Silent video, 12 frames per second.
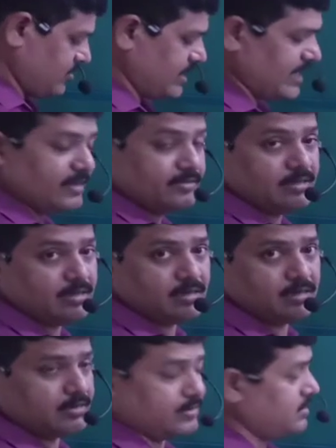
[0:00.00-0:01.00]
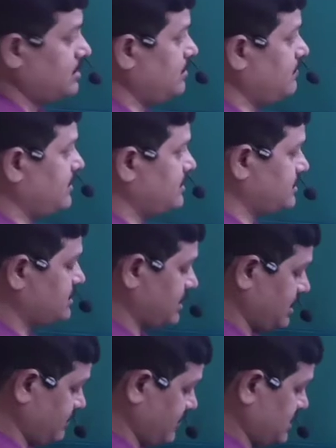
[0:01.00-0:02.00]
to take the
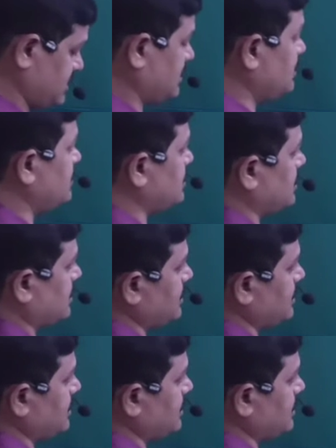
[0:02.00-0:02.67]
reverse equation, that